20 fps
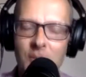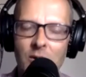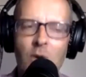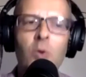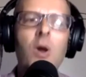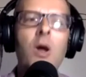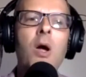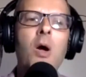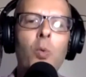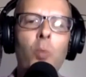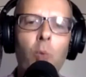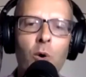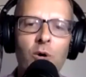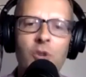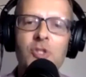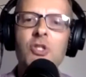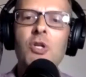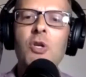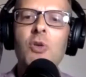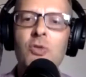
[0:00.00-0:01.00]
me, oh, what
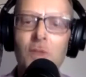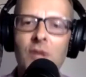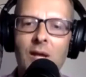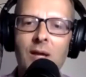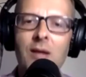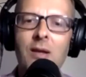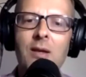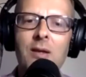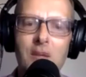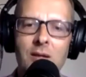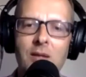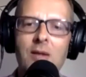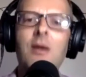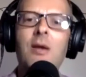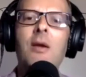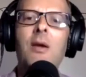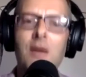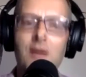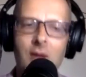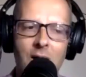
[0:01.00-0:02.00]
do you think?
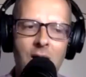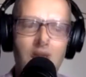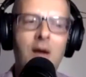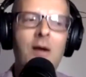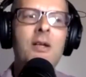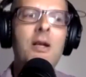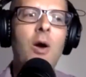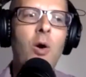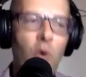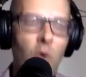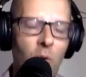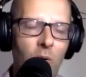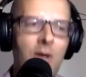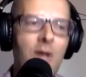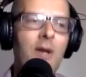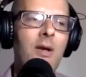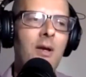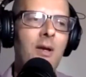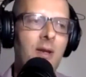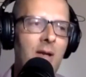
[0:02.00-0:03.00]
You know, or
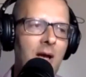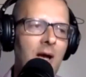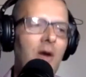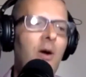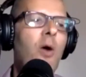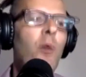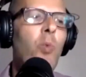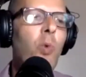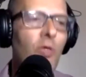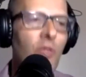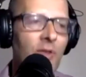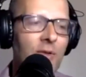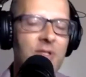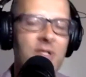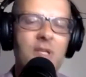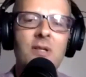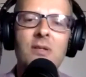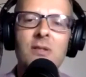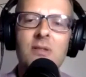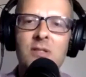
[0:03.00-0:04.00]
you know, I want them
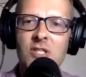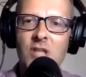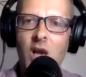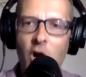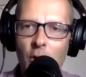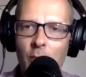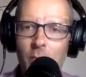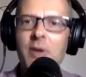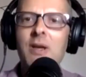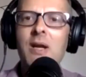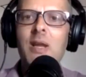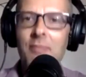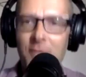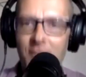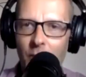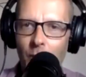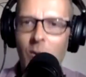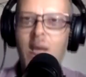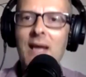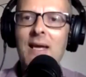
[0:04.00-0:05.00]
to to open up
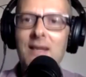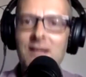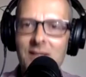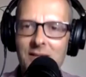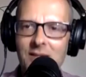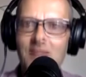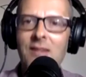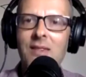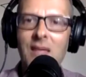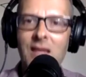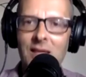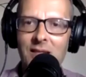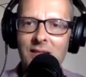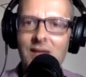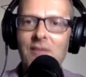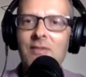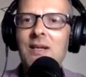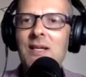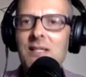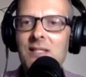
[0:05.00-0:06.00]
the way that there,
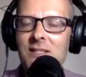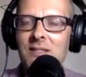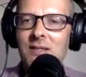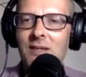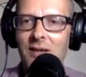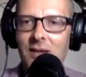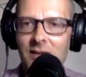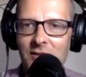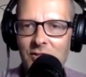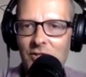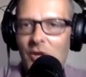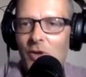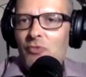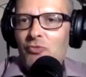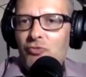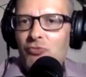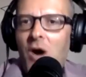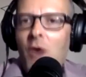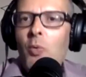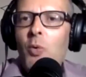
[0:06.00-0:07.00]
there is because
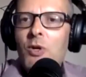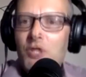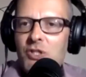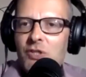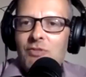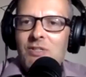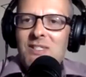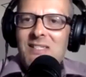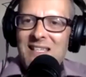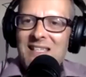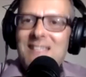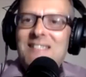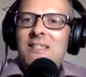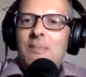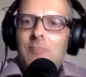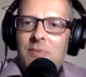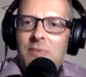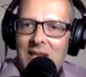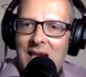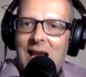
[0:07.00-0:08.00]
I I want to resist
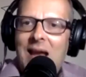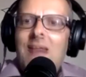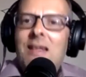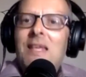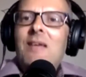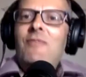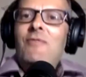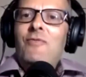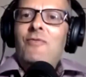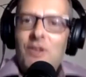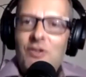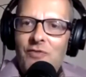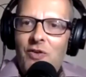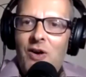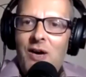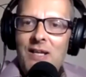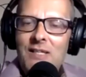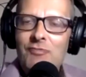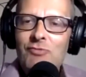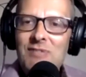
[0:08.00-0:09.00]
you know to give
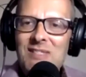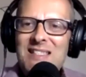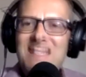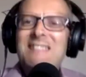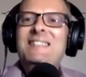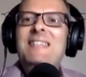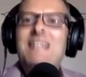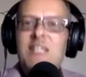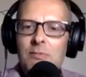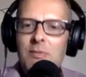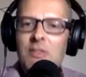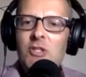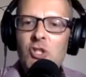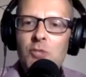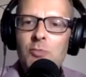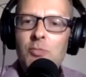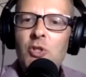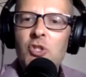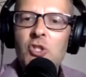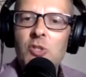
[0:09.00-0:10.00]
advice, resist it as much as
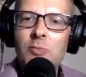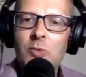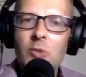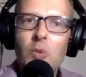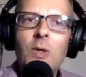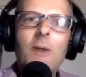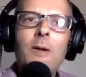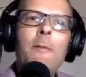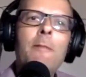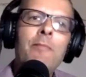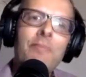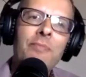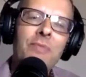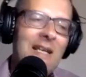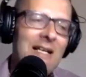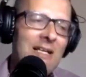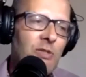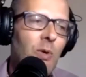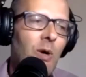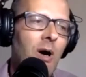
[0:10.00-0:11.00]
possible.
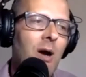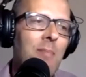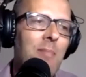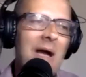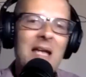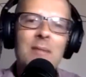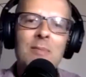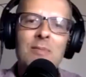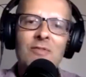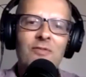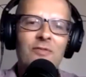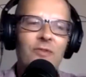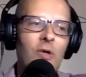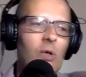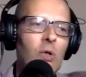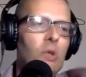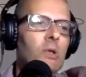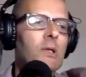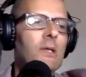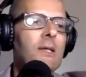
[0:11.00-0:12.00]
That's what I'm aiming
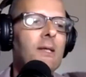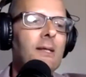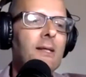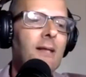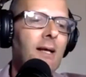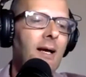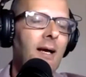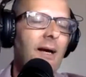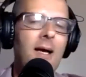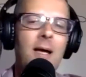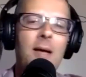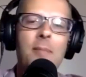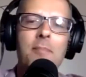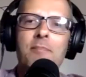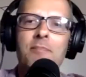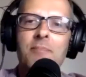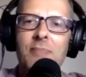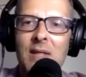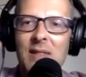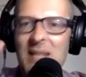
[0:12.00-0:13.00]
for,
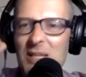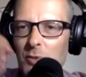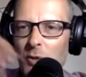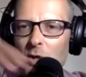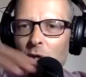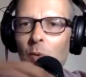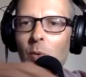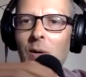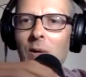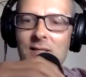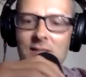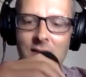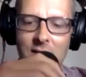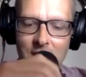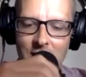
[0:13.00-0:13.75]
um, and that's what I always